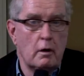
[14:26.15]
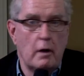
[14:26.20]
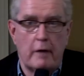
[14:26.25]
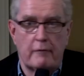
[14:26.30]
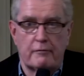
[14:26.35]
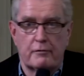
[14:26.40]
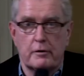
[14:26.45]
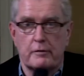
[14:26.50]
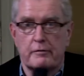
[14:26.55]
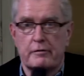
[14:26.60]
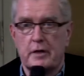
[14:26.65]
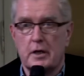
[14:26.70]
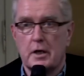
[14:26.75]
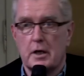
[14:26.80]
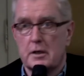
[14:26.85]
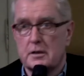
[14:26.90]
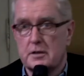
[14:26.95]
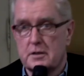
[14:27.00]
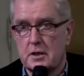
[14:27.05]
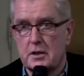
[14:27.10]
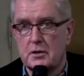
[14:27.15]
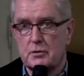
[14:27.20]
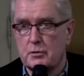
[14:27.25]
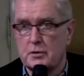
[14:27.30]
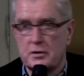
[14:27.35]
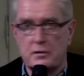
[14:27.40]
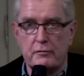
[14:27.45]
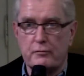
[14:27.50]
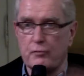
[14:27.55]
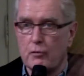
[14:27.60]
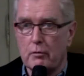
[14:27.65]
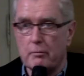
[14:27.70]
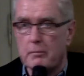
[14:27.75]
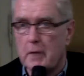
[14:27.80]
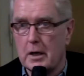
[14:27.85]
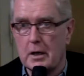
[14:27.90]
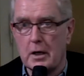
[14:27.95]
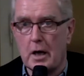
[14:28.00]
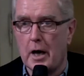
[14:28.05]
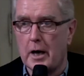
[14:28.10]
effort of the United States was informed
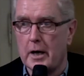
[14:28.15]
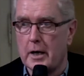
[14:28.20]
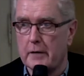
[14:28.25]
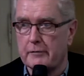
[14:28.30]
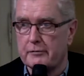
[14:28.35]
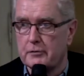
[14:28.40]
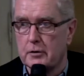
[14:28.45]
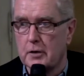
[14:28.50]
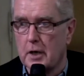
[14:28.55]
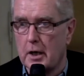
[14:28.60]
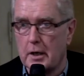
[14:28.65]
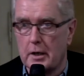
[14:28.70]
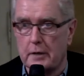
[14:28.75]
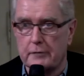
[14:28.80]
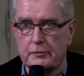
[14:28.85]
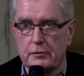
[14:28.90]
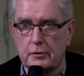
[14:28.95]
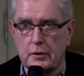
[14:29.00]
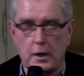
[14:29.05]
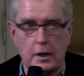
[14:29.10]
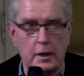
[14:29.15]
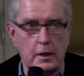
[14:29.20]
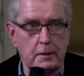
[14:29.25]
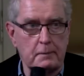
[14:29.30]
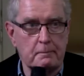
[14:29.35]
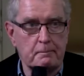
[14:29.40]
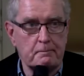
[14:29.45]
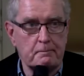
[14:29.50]
by lie after lie after lie.